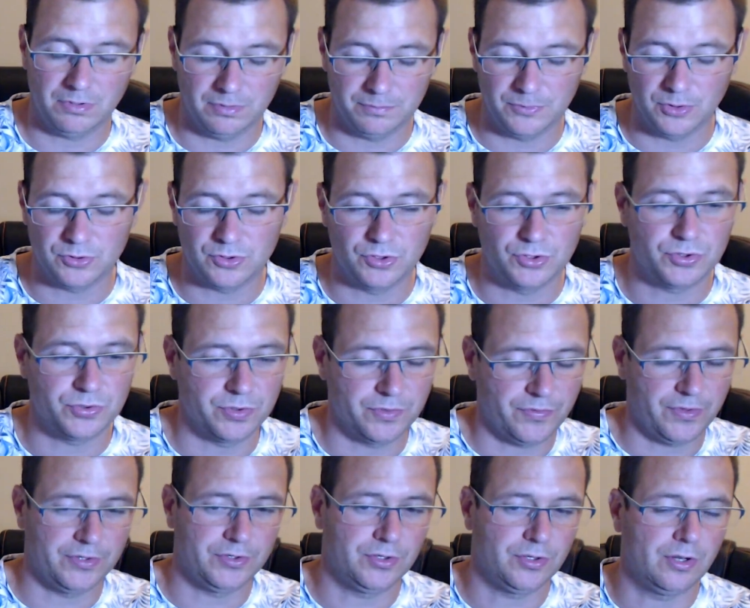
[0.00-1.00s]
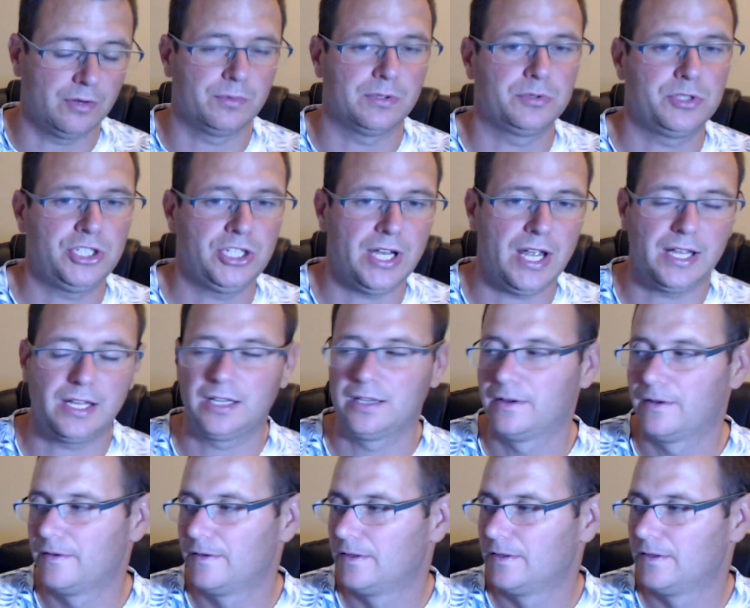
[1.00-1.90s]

I'm not too sure if they do, I will check.